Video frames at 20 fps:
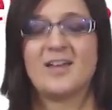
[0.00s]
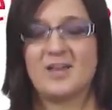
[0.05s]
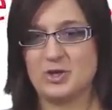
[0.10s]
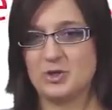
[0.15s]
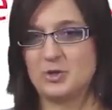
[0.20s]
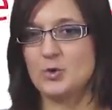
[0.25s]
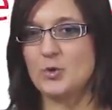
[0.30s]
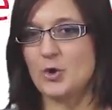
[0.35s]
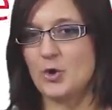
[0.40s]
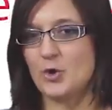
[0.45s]

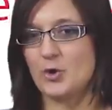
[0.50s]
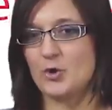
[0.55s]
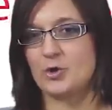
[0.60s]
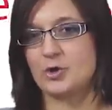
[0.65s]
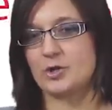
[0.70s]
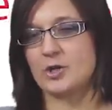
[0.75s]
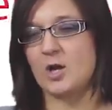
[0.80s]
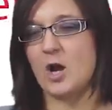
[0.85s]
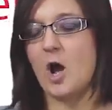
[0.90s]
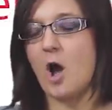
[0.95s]
You
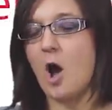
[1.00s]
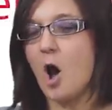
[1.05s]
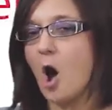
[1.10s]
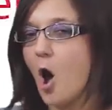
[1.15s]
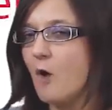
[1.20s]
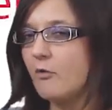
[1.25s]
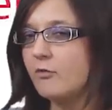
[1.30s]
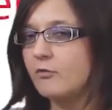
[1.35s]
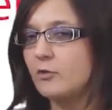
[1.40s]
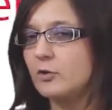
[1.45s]
heard
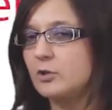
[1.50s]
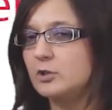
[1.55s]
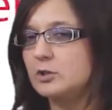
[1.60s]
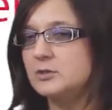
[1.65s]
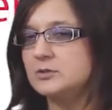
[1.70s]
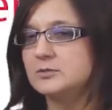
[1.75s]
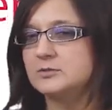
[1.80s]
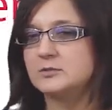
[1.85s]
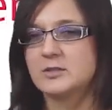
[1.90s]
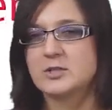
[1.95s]

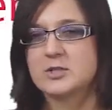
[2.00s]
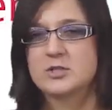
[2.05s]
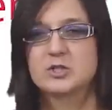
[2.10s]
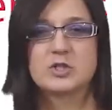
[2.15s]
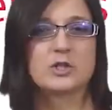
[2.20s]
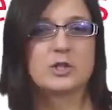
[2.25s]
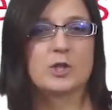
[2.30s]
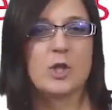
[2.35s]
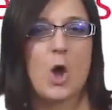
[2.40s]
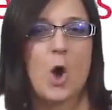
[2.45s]
awful,
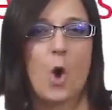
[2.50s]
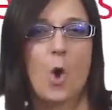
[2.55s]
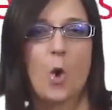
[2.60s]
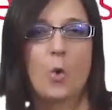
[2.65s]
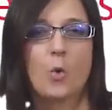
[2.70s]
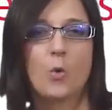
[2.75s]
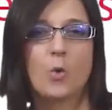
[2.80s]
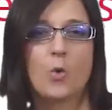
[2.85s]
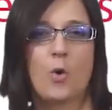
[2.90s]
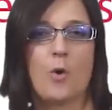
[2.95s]

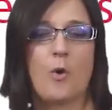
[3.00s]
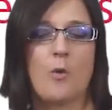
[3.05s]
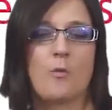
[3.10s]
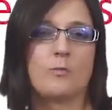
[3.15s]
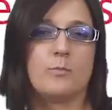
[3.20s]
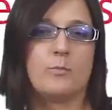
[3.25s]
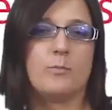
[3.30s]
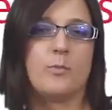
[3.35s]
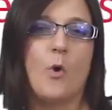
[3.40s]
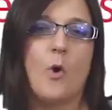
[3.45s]
slow,
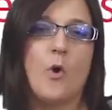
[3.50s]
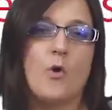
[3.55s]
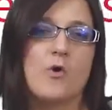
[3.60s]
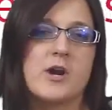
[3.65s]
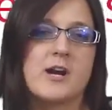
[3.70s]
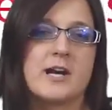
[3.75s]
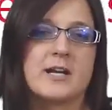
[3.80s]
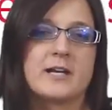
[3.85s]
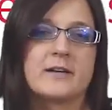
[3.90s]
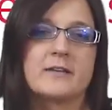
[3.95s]

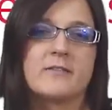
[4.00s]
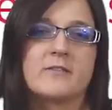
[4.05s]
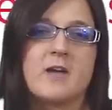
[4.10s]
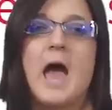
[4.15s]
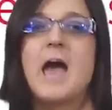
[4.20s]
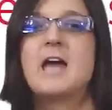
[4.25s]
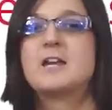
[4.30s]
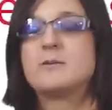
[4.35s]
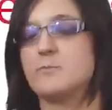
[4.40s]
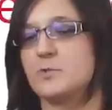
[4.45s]
boring,
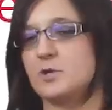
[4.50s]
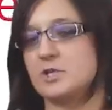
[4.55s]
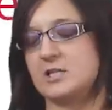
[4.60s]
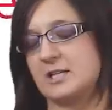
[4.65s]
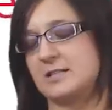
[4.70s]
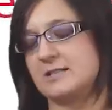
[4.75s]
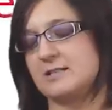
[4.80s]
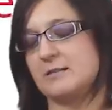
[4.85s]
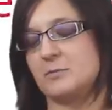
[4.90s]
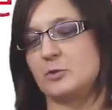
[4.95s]
and
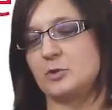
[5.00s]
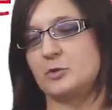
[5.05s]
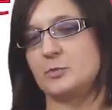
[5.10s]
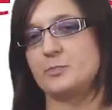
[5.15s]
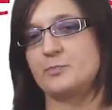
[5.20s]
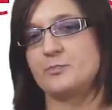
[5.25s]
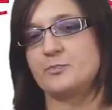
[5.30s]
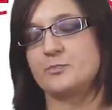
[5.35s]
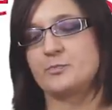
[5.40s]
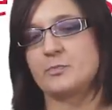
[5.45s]
predictable.
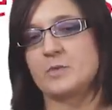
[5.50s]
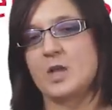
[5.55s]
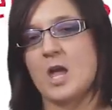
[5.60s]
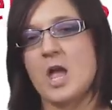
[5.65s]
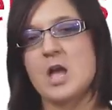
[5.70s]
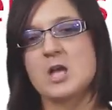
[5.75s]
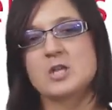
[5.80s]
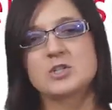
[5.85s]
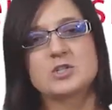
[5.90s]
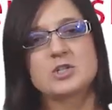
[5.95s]

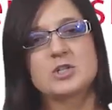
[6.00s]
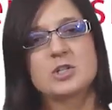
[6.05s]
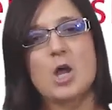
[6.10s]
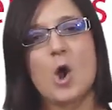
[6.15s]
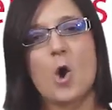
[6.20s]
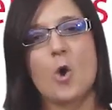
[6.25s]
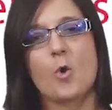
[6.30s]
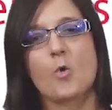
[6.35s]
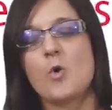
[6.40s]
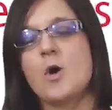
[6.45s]

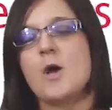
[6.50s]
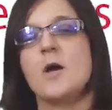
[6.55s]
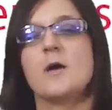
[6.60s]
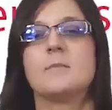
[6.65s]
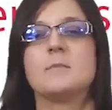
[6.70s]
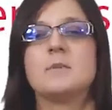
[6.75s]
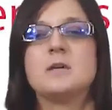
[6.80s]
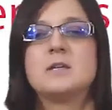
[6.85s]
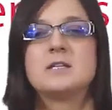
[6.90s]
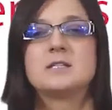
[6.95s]
Slow
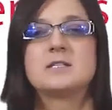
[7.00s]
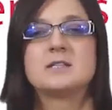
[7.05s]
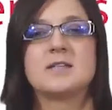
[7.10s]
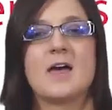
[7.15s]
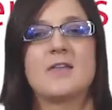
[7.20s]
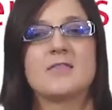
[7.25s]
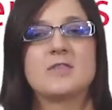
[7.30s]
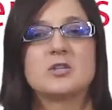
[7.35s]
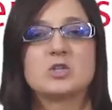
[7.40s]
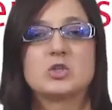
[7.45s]
means
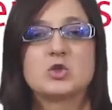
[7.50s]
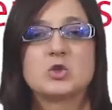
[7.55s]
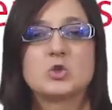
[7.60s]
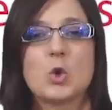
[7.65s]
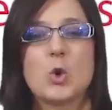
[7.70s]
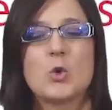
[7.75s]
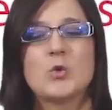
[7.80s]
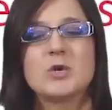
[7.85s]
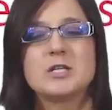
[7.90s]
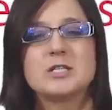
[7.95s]
that the
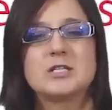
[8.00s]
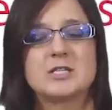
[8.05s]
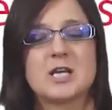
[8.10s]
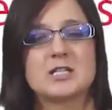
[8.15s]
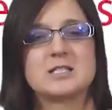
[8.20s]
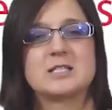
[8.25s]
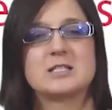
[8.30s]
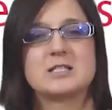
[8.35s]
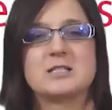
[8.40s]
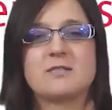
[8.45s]
story
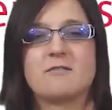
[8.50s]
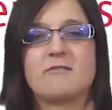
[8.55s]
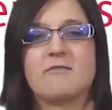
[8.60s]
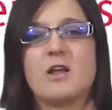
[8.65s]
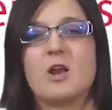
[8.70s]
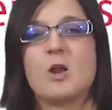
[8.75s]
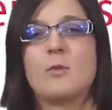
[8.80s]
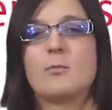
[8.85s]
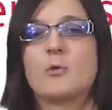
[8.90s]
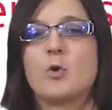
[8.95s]
doesn't
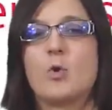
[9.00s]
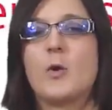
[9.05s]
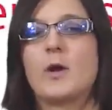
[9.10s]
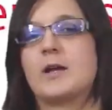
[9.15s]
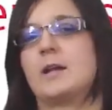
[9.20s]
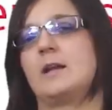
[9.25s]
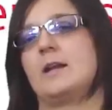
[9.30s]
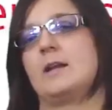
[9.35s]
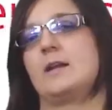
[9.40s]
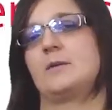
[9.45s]
develop
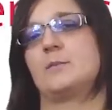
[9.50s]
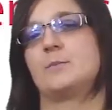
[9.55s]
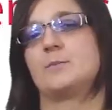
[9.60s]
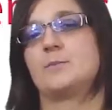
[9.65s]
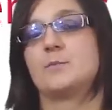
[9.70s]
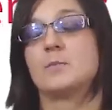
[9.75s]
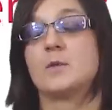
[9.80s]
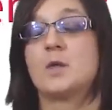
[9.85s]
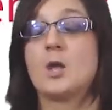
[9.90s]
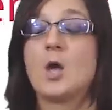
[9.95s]
quickly,
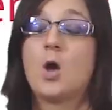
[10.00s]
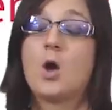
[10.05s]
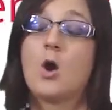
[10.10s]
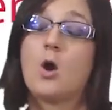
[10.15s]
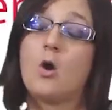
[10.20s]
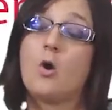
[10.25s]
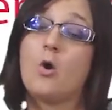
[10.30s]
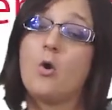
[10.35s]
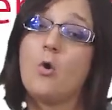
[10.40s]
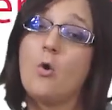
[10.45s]

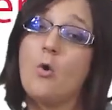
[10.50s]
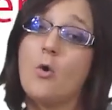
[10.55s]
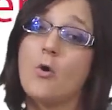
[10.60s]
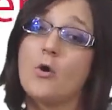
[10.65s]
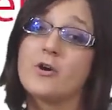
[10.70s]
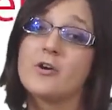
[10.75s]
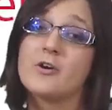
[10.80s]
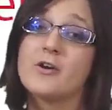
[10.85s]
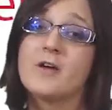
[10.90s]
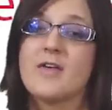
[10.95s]

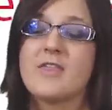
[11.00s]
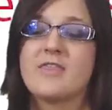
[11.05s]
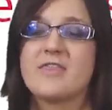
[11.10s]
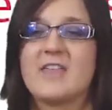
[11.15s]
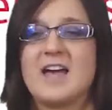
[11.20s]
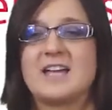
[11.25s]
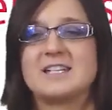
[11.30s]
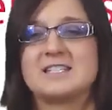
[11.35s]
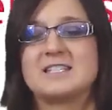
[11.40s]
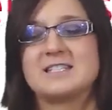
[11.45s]
or
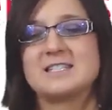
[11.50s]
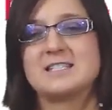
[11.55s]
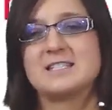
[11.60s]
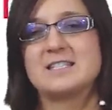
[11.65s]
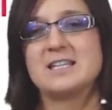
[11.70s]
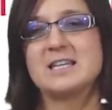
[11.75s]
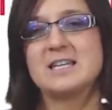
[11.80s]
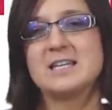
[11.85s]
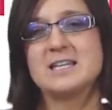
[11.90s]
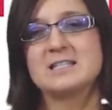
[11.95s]
that
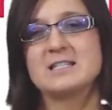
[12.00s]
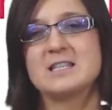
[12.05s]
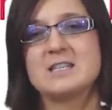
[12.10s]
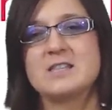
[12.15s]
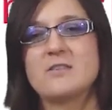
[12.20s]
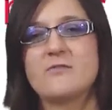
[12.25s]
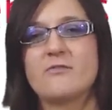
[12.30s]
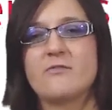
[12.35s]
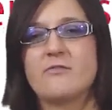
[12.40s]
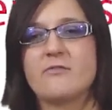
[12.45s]
scenes
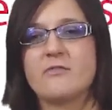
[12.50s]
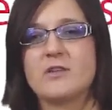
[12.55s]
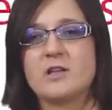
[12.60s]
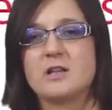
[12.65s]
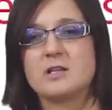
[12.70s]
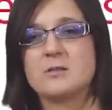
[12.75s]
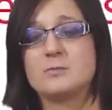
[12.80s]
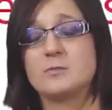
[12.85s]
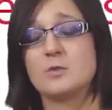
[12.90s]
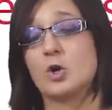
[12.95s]
in the
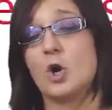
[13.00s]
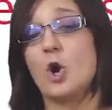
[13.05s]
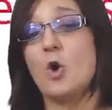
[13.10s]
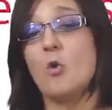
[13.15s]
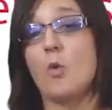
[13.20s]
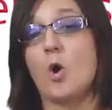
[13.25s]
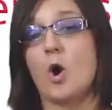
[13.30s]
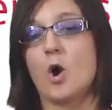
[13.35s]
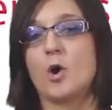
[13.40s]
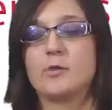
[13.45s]
film
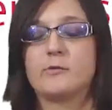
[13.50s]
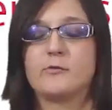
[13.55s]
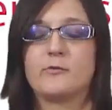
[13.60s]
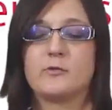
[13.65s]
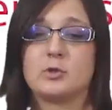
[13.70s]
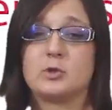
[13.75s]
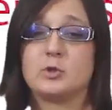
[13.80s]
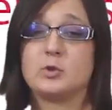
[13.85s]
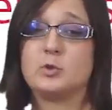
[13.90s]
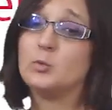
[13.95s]
go on
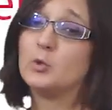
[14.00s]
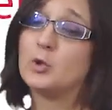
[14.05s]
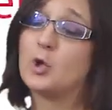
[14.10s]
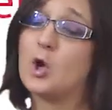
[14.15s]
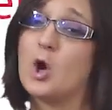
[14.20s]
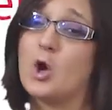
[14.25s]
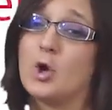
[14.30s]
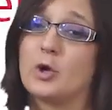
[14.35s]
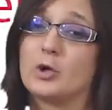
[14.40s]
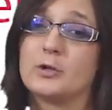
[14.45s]
for too
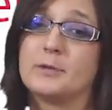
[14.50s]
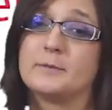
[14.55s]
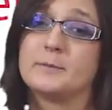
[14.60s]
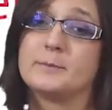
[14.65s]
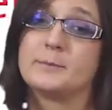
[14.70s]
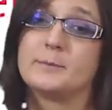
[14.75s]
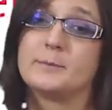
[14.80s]
long.